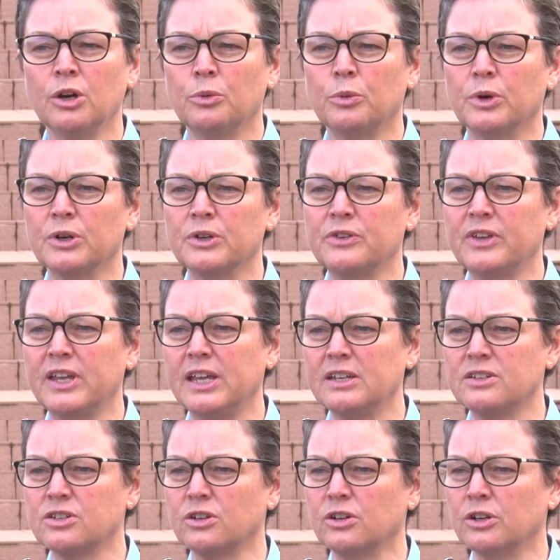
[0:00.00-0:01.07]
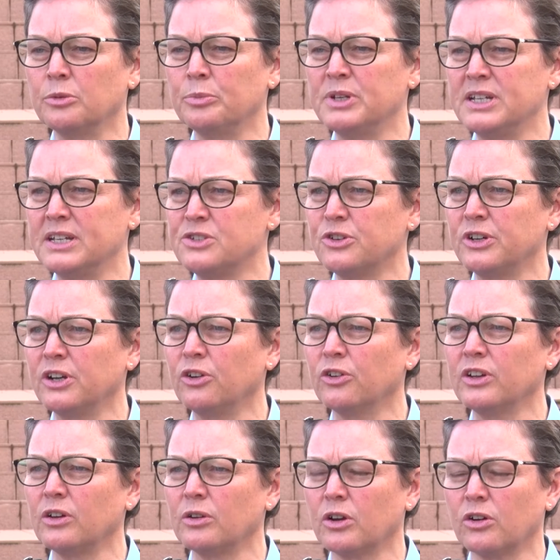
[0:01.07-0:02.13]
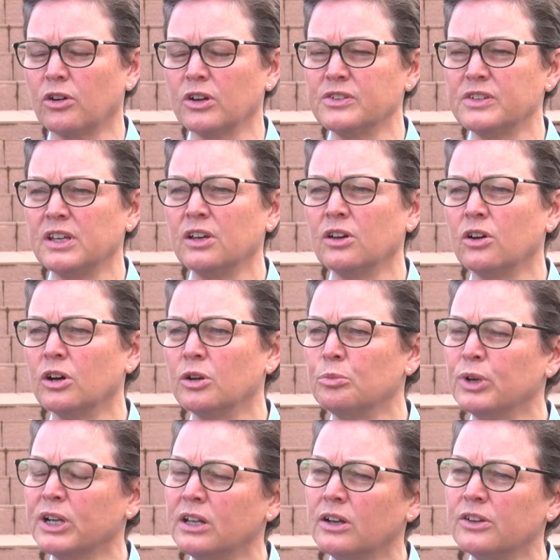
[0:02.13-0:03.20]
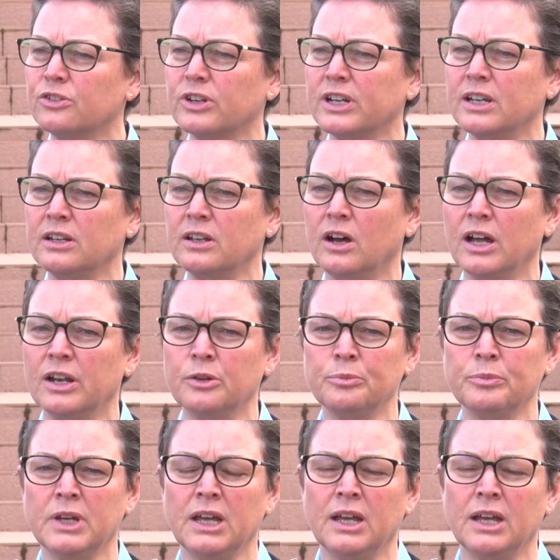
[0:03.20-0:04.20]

was hit on a pedestrian crossing on Brigalow Street in Lyneham.